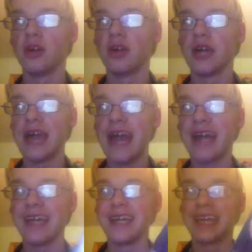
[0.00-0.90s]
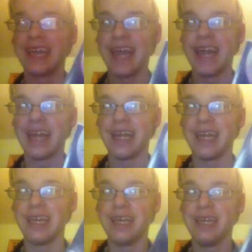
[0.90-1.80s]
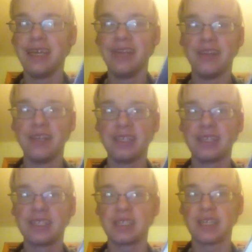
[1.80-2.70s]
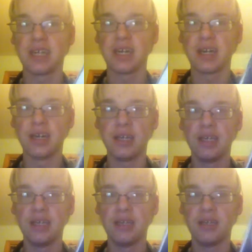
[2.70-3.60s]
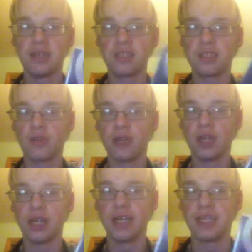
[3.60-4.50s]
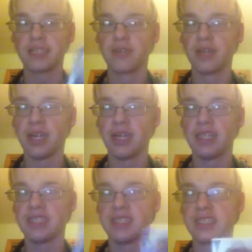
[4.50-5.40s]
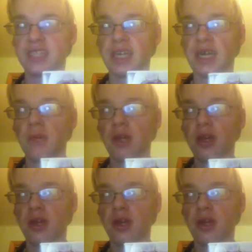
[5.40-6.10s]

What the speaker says: are added again in this in the storyline. The storyline is the same.